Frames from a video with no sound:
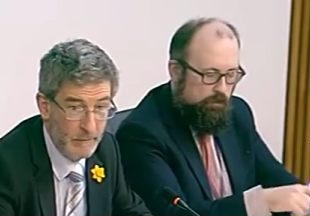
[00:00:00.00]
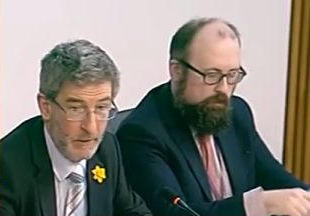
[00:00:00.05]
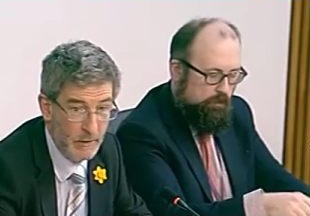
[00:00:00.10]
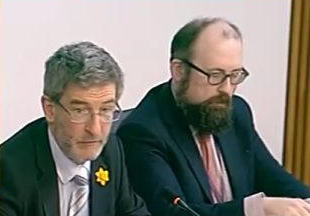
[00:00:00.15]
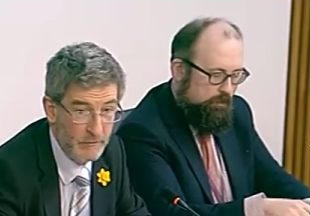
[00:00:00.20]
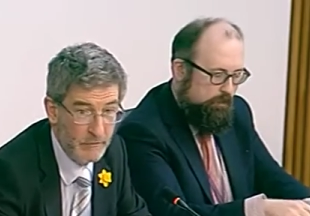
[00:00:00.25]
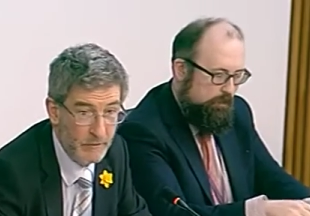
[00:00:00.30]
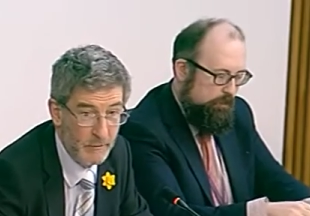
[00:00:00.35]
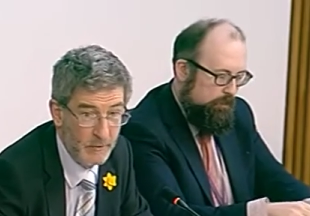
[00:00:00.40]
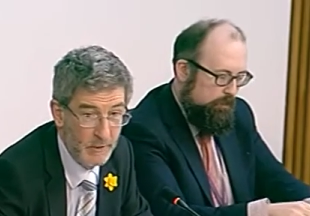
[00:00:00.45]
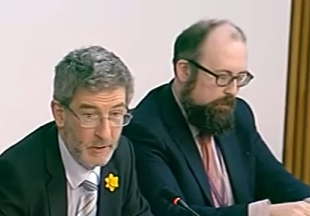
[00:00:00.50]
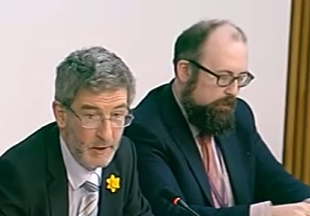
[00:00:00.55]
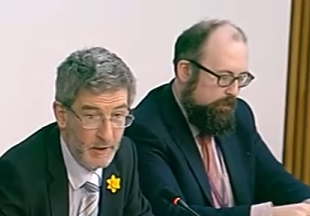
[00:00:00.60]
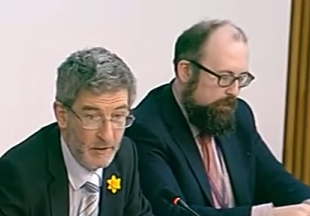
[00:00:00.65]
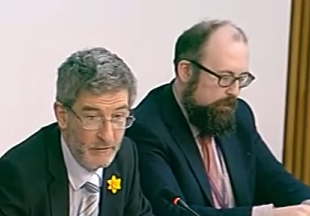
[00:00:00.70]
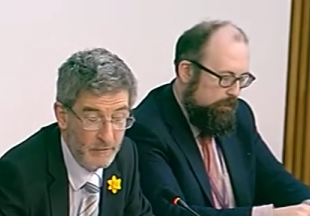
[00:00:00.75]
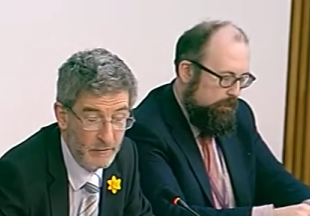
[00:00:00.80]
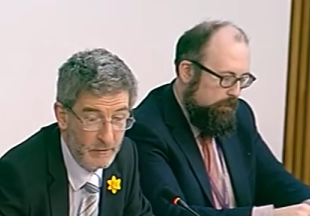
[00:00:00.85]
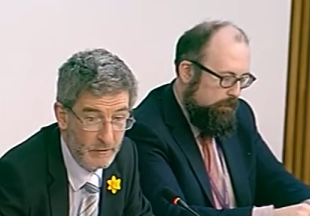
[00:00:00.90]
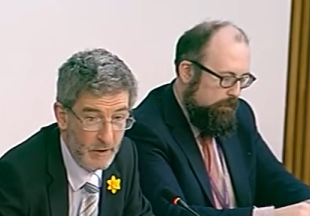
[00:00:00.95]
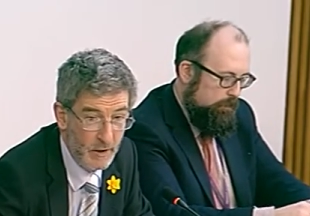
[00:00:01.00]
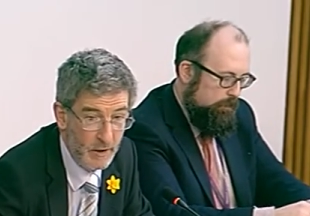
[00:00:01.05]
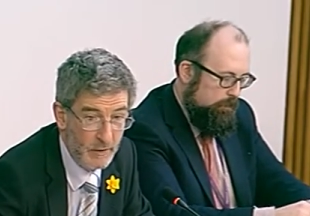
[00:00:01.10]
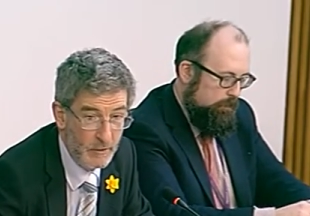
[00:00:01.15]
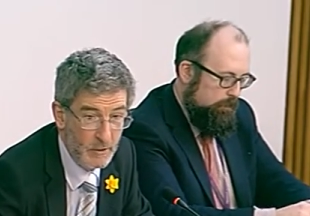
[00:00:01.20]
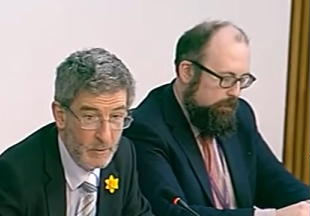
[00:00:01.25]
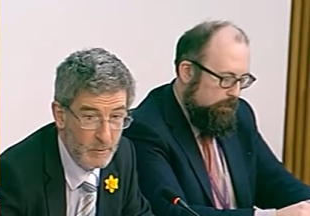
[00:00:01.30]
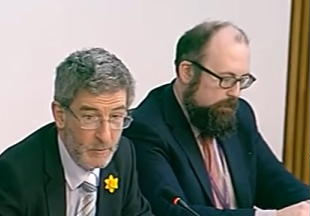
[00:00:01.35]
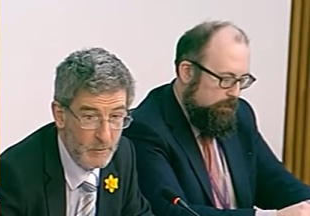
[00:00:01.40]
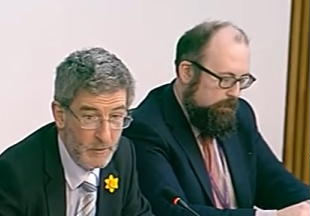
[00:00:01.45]
Speaker 1: around you, and I, I do
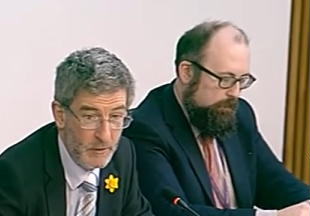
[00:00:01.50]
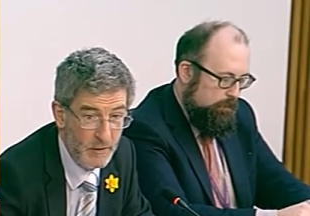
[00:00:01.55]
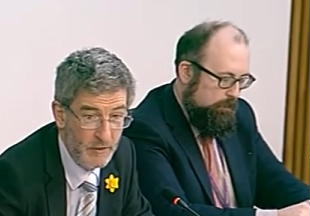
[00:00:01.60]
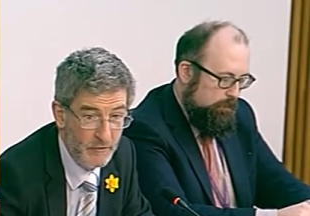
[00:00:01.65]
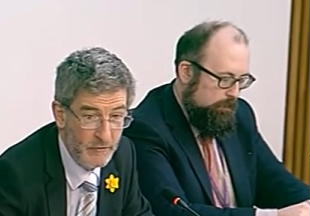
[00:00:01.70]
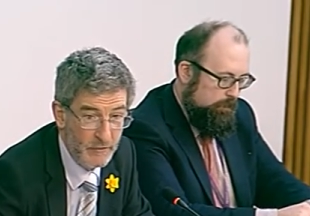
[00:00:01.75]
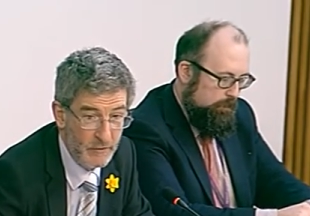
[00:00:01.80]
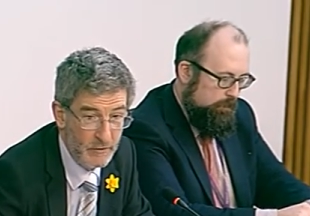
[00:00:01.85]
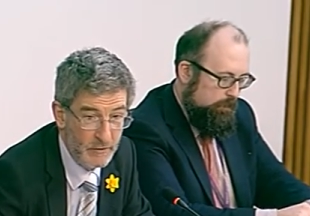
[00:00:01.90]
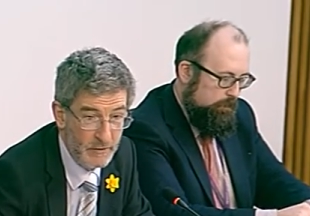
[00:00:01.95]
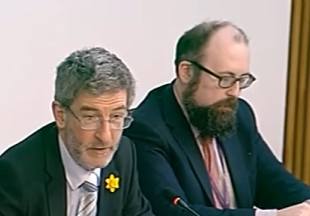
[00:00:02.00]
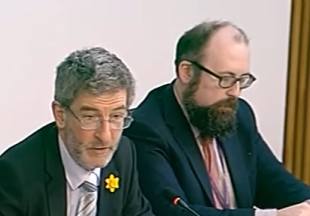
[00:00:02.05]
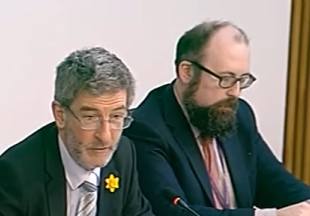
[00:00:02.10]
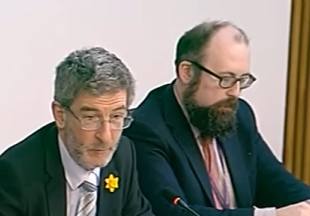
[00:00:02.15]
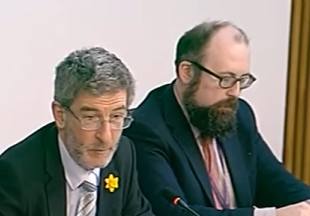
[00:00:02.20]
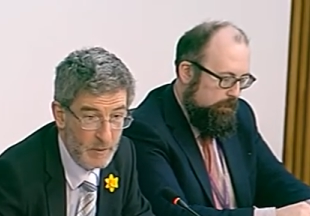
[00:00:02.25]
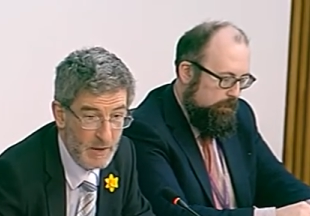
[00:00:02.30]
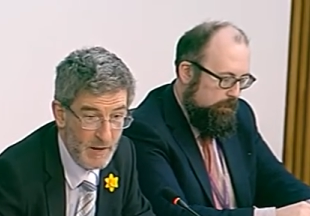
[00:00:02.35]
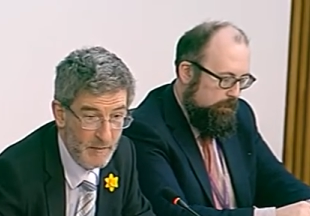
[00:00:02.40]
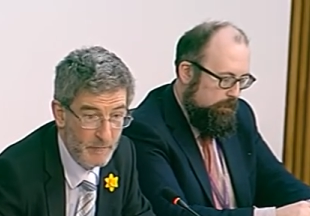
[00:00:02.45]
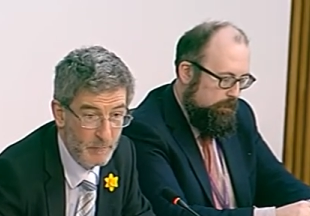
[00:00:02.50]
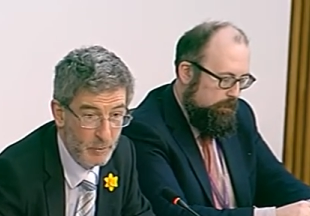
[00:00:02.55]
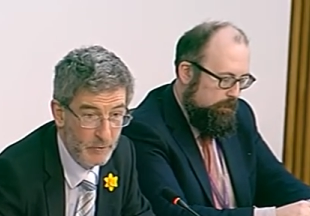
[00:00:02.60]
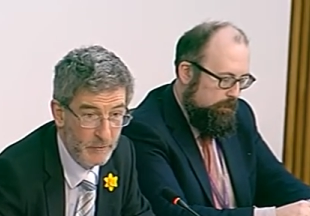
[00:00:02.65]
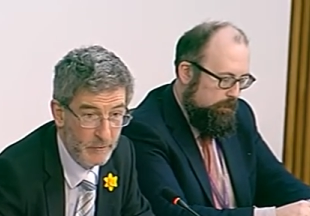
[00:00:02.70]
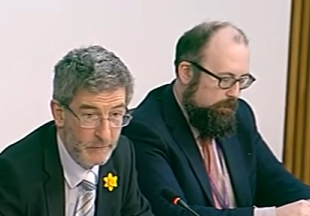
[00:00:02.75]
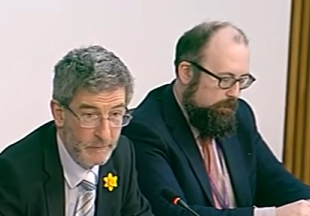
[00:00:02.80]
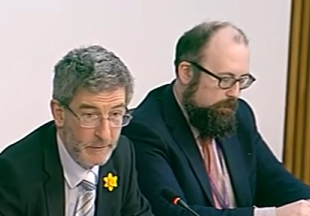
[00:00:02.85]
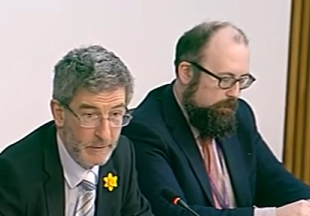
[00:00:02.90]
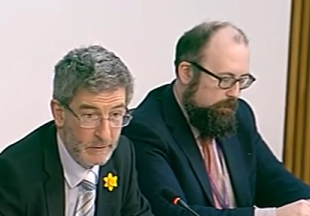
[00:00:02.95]
agree with it, is that, yes, we have
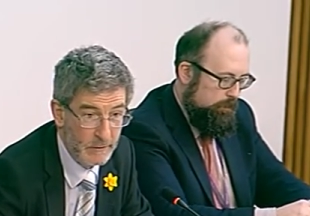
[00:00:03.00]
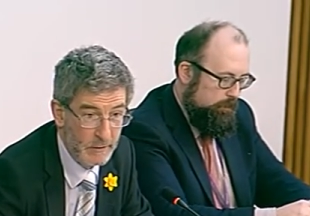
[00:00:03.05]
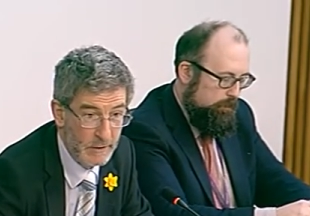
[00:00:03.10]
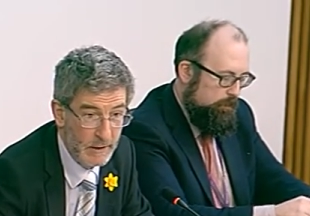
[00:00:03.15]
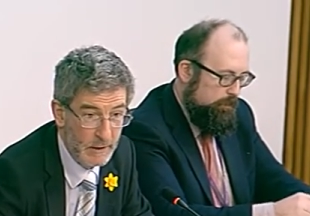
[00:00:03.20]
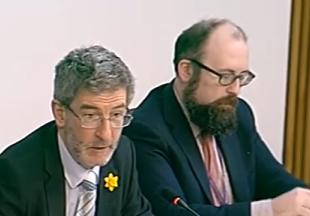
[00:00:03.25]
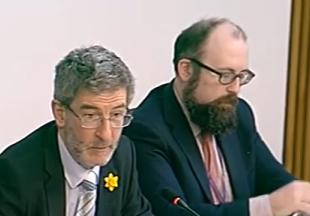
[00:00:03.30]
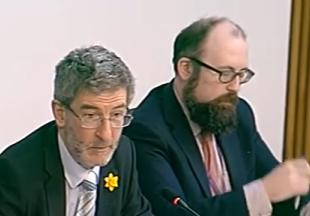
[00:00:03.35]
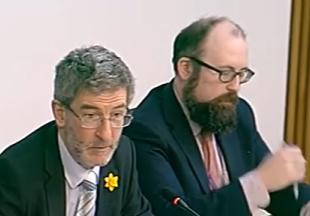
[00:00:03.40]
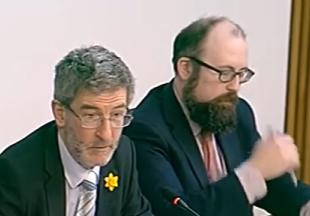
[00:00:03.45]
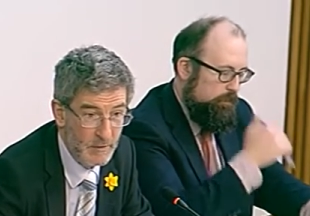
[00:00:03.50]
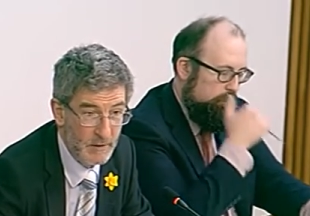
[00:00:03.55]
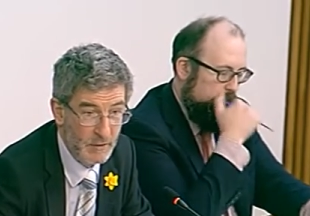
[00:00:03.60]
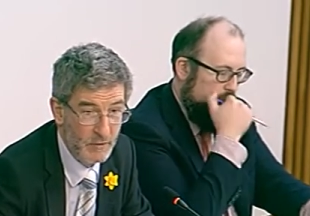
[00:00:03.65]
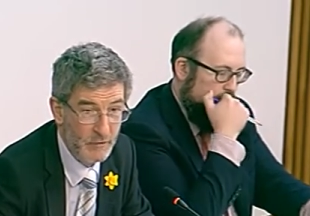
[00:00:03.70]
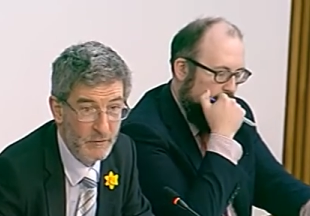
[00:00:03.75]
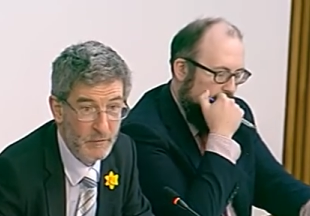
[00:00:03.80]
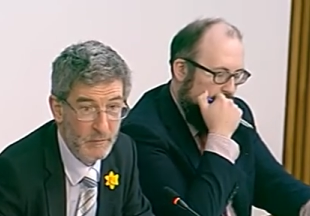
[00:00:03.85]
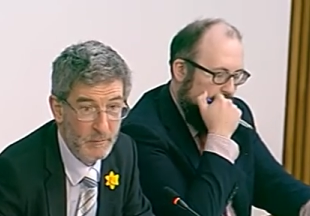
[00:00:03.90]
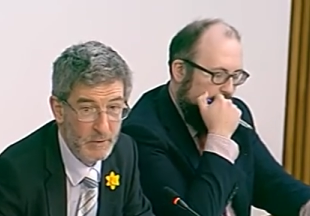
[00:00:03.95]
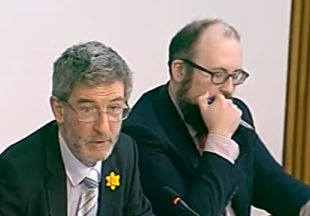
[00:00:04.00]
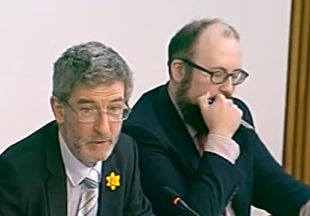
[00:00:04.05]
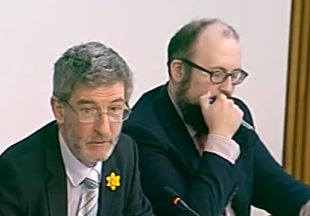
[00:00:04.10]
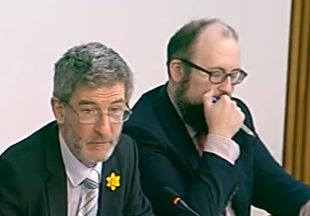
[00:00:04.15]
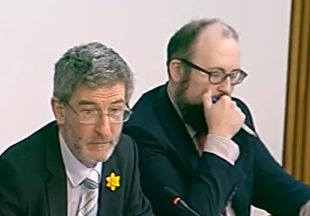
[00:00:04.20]
put on record clearly we think it should be an